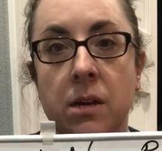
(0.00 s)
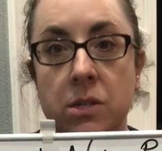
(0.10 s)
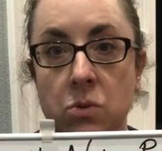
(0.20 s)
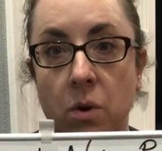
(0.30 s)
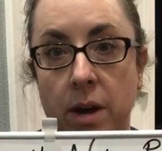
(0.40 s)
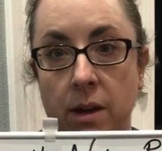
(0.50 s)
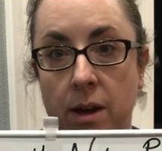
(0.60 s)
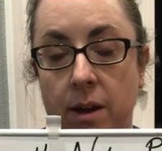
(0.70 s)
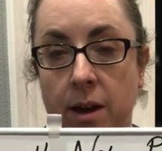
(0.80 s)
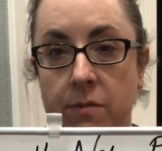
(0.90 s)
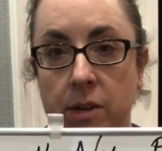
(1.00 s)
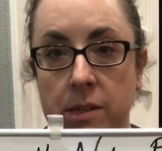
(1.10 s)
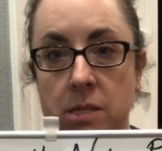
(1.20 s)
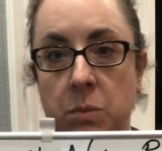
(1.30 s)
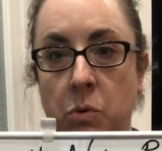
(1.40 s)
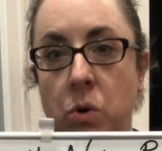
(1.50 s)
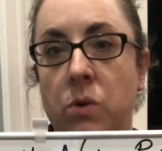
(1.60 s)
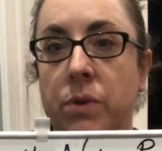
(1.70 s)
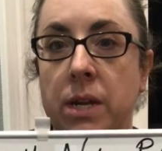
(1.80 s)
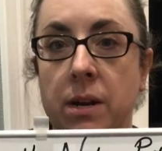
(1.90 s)
So I have on this board
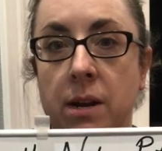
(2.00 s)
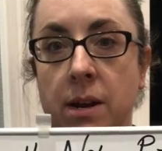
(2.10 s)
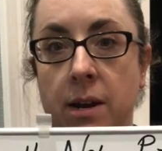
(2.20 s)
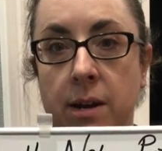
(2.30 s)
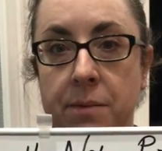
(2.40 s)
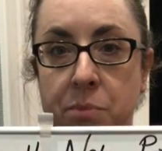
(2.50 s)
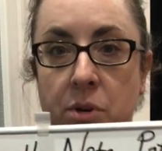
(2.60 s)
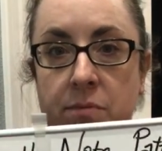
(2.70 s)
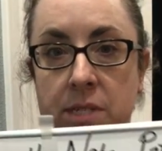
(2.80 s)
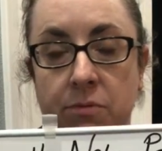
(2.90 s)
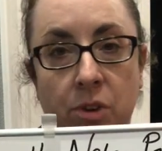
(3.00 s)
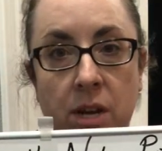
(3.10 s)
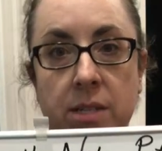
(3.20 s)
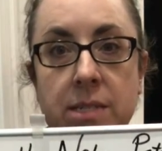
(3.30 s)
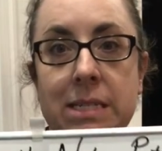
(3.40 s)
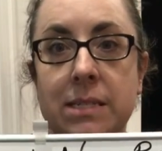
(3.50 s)
written a number of different